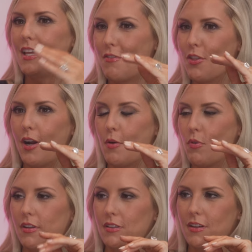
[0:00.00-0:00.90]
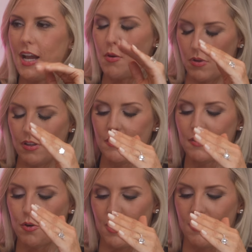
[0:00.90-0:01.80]
even though I will
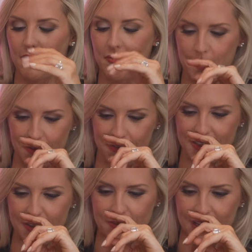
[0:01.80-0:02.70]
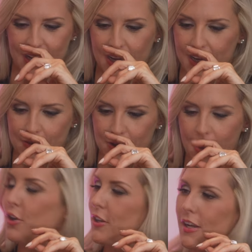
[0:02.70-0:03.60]
choreograph moves. So I was like, I am
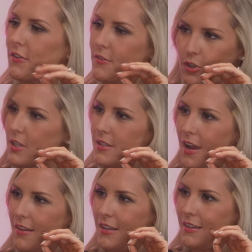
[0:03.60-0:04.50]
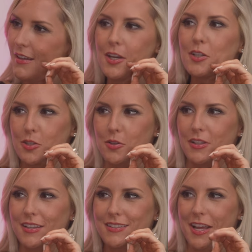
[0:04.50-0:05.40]
not good enough at freestyling to do
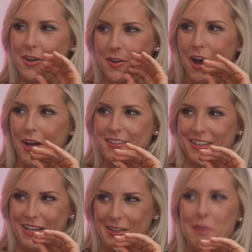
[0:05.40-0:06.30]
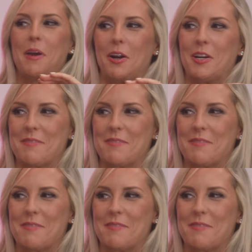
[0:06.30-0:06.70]
this and not slightly embarrass